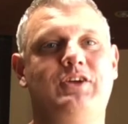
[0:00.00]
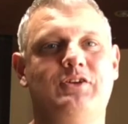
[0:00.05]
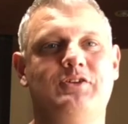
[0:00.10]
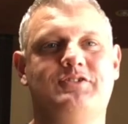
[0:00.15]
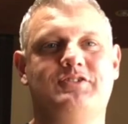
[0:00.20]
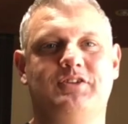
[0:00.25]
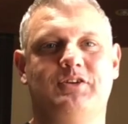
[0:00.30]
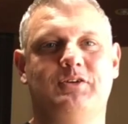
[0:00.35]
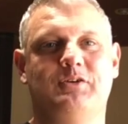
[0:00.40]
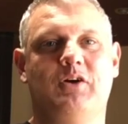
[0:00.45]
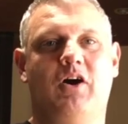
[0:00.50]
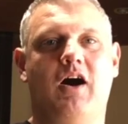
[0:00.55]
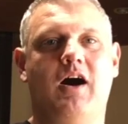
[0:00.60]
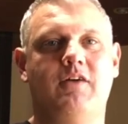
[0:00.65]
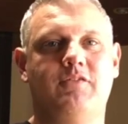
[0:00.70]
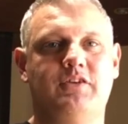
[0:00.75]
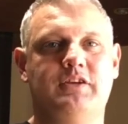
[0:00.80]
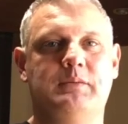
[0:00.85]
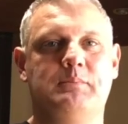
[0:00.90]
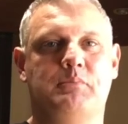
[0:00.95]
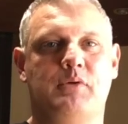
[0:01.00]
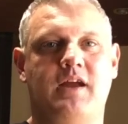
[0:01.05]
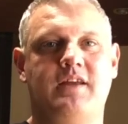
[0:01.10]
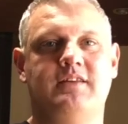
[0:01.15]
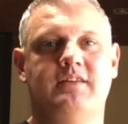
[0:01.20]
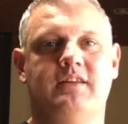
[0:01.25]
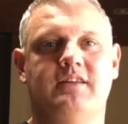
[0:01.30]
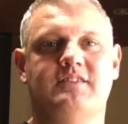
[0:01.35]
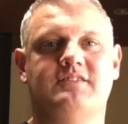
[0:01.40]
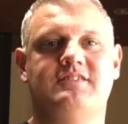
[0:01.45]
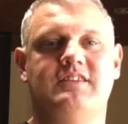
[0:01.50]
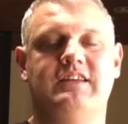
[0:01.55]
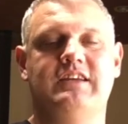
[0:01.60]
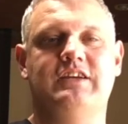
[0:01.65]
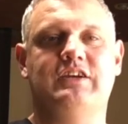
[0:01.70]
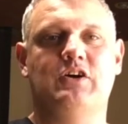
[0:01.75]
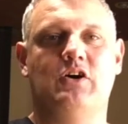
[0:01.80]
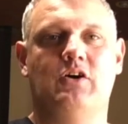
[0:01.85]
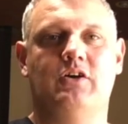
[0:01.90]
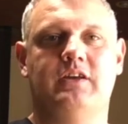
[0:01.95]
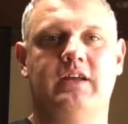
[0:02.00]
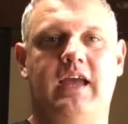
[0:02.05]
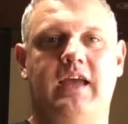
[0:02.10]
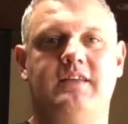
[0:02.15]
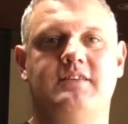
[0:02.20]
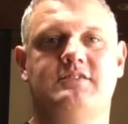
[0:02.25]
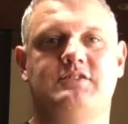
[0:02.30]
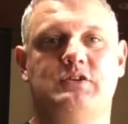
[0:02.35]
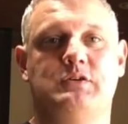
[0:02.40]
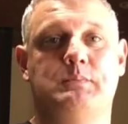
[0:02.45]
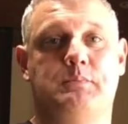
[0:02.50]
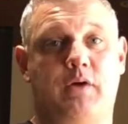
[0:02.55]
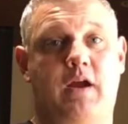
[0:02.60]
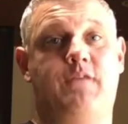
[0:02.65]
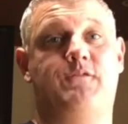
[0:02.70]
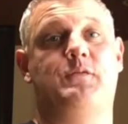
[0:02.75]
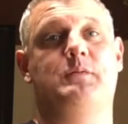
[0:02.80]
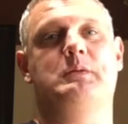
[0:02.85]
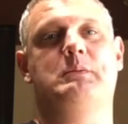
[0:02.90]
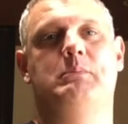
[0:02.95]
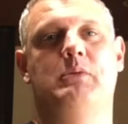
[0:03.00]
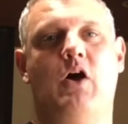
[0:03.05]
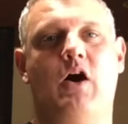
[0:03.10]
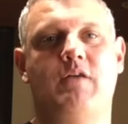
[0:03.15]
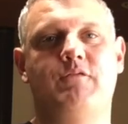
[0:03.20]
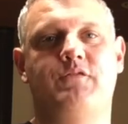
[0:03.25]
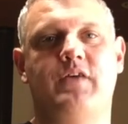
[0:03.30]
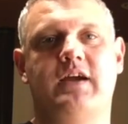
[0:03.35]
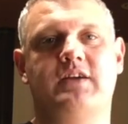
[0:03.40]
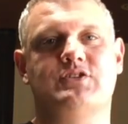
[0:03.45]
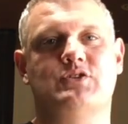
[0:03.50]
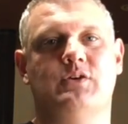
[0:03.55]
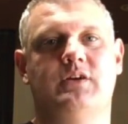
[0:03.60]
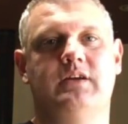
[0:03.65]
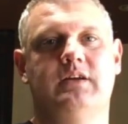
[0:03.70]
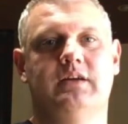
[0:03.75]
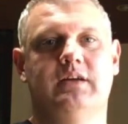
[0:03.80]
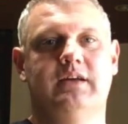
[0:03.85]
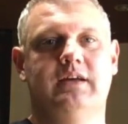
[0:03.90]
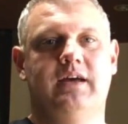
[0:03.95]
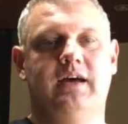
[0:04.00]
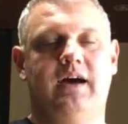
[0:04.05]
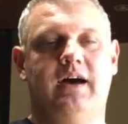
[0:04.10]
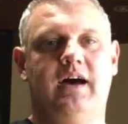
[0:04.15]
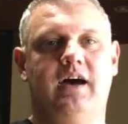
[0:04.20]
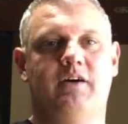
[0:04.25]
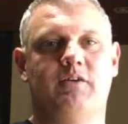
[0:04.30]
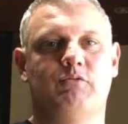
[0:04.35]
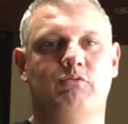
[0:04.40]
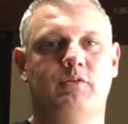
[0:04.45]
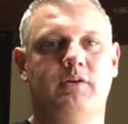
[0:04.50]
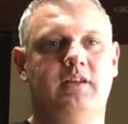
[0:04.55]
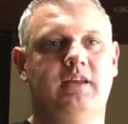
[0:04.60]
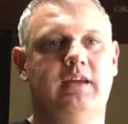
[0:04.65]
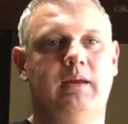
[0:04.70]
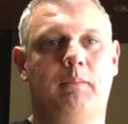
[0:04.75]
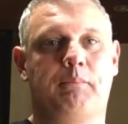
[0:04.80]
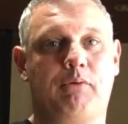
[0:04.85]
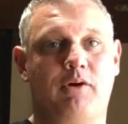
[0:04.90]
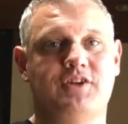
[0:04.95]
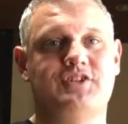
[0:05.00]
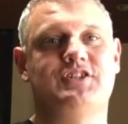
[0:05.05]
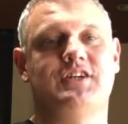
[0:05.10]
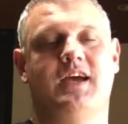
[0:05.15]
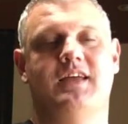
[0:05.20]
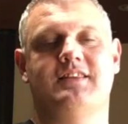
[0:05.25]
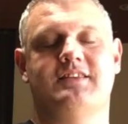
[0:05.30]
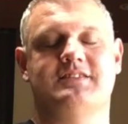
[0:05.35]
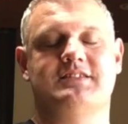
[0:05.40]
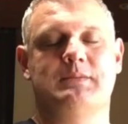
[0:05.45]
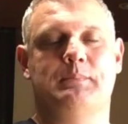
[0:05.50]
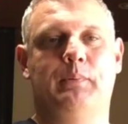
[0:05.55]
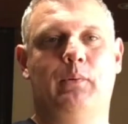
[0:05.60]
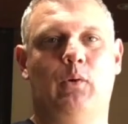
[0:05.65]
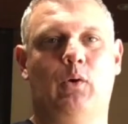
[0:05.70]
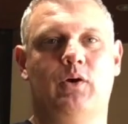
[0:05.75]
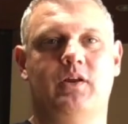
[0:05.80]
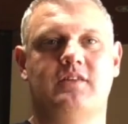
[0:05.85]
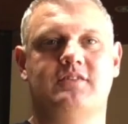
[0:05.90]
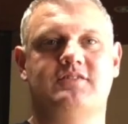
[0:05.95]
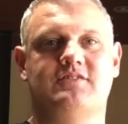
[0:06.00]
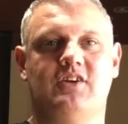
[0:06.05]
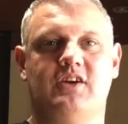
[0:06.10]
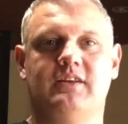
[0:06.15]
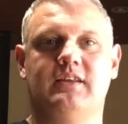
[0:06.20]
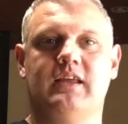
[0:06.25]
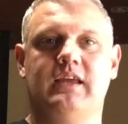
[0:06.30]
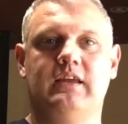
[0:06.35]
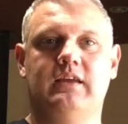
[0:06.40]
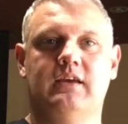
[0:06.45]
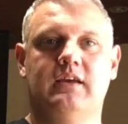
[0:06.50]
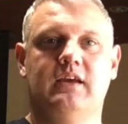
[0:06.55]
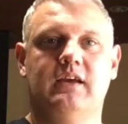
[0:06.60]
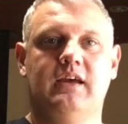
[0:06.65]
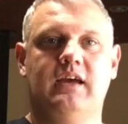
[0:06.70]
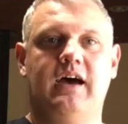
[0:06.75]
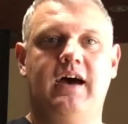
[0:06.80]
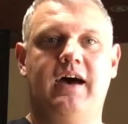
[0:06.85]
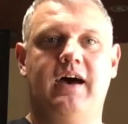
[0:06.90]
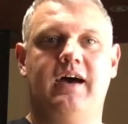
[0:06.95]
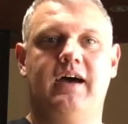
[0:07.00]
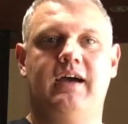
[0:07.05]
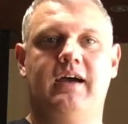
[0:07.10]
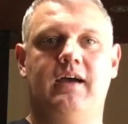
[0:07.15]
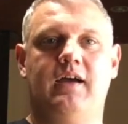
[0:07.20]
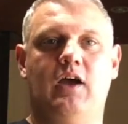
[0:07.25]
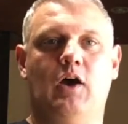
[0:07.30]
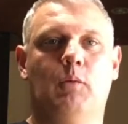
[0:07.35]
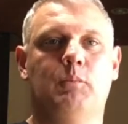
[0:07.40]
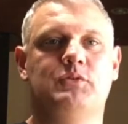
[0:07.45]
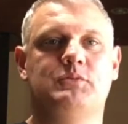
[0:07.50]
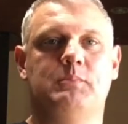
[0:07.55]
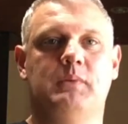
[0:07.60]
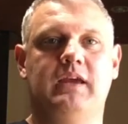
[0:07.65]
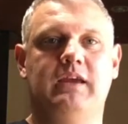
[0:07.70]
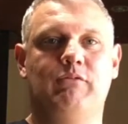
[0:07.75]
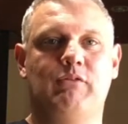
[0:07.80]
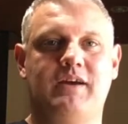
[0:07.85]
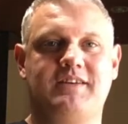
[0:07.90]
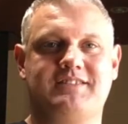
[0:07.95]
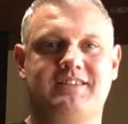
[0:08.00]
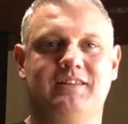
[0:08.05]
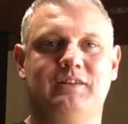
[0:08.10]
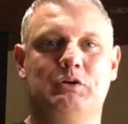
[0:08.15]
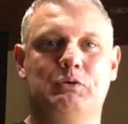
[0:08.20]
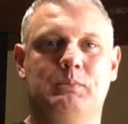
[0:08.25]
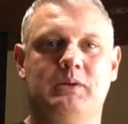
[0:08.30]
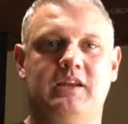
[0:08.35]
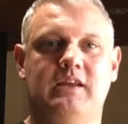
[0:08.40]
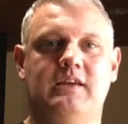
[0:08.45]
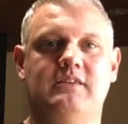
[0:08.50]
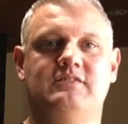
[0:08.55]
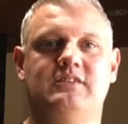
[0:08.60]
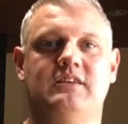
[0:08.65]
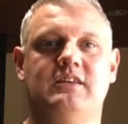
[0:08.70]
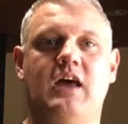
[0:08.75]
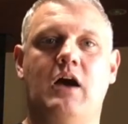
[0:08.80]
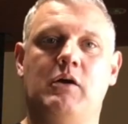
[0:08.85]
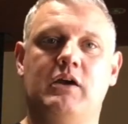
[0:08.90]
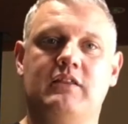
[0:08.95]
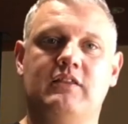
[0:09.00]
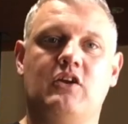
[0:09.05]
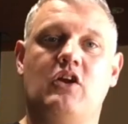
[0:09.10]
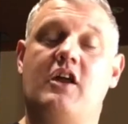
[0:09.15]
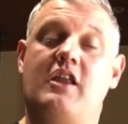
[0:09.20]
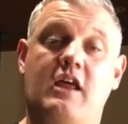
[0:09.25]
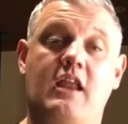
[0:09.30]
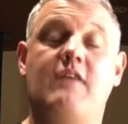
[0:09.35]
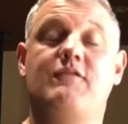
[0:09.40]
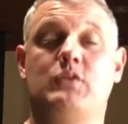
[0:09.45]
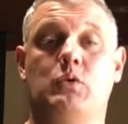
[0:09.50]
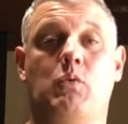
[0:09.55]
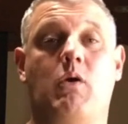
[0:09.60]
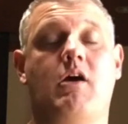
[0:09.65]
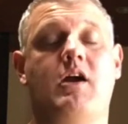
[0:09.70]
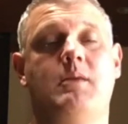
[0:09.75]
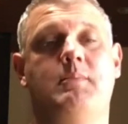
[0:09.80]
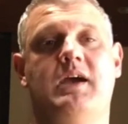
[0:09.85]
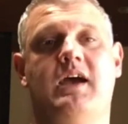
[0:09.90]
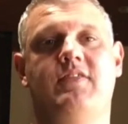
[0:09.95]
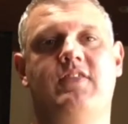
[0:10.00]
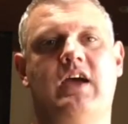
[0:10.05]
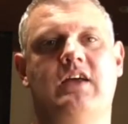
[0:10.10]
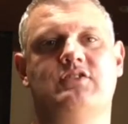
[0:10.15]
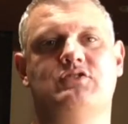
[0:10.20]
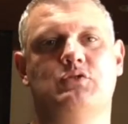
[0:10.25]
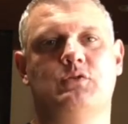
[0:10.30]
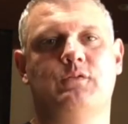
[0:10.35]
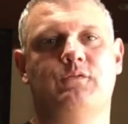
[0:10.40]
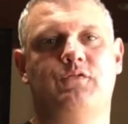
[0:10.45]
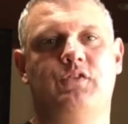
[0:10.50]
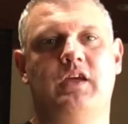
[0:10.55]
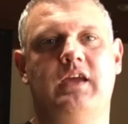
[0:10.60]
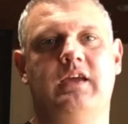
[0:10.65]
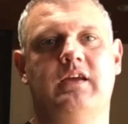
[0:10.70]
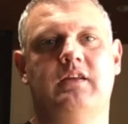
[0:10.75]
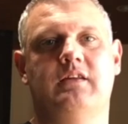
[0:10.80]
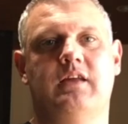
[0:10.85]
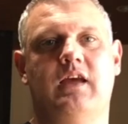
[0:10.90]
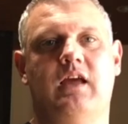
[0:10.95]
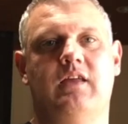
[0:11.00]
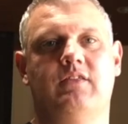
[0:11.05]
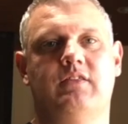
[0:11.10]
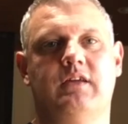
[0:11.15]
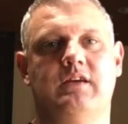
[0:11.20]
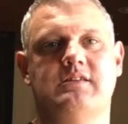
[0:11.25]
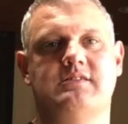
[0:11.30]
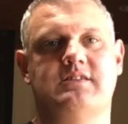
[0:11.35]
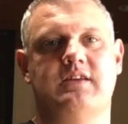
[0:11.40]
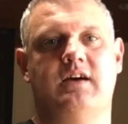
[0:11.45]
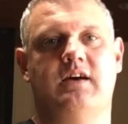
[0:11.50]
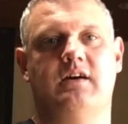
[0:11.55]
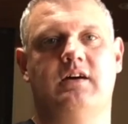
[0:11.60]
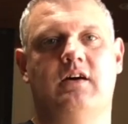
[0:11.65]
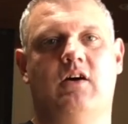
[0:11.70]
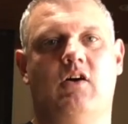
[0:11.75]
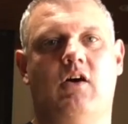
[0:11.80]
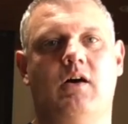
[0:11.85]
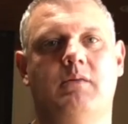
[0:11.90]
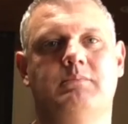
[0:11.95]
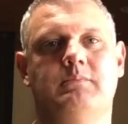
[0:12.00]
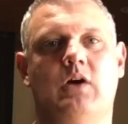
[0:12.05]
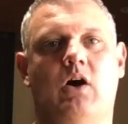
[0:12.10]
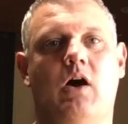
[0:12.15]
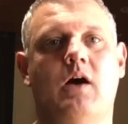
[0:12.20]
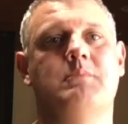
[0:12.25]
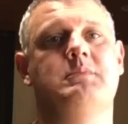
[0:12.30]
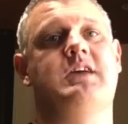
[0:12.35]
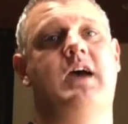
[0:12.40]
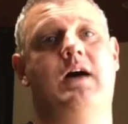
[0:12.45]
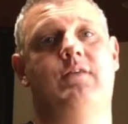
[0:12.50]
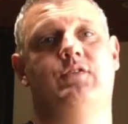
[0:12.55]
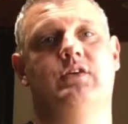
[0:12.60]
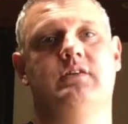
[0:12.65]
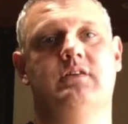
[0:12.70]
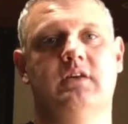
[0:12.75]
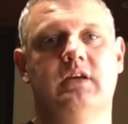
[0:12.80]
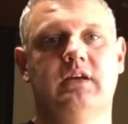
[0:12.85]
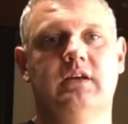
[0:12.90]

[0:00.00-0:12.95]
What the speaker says: you to Ivan and Brendan at CityCon and to Brett from the Blind Factory. Really appreciate the support. It certainly helps me rest a little bit easier knowing that I don't have to worry about that sort of thing and that I'm covered